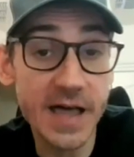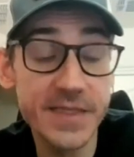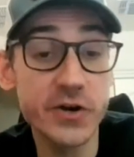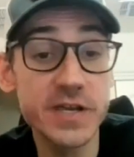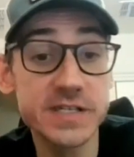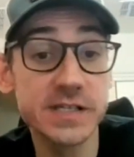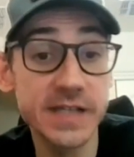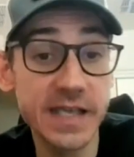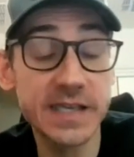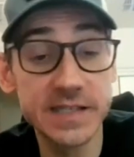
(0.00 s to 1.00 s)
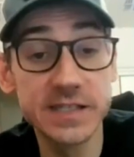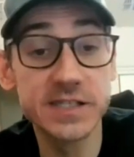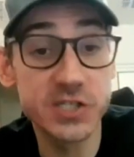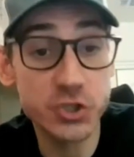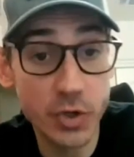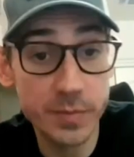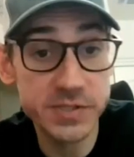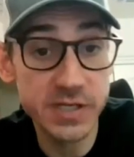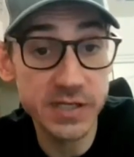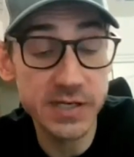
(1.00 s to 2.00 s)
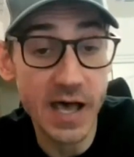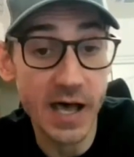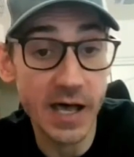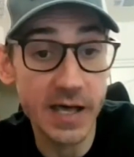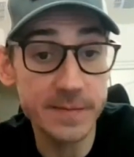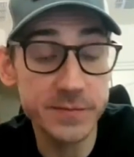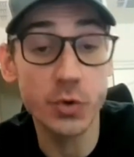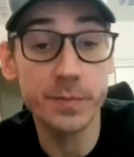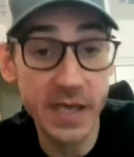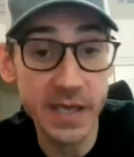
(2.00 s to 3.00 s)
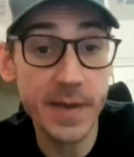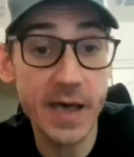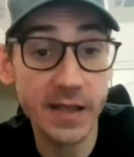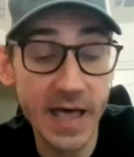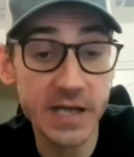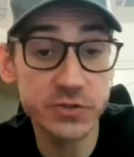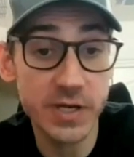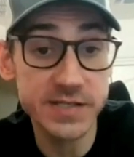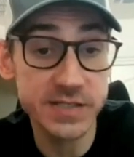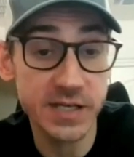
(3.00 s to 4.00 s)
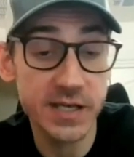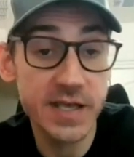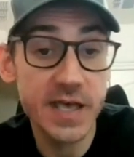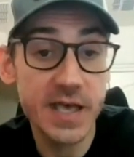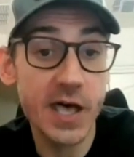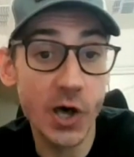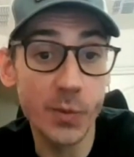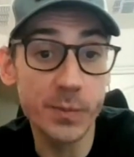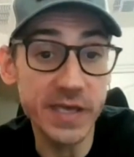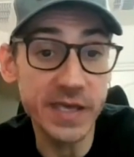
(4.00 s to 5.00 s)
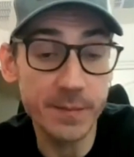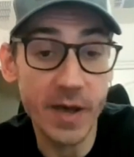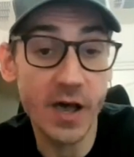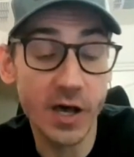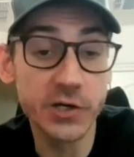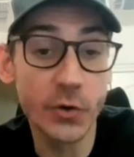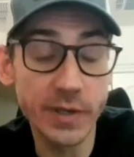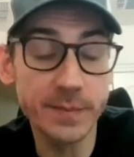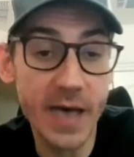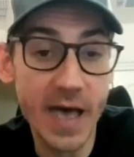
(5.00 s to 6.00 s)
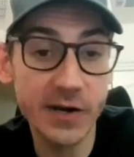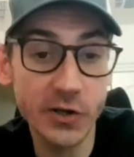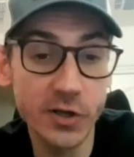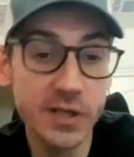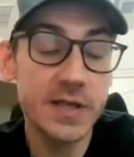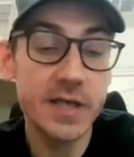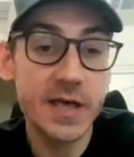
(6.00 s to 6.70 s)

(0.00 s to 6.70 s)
uh, there is a link in the description uh, to a PayPal address to help me in my ongoing battle.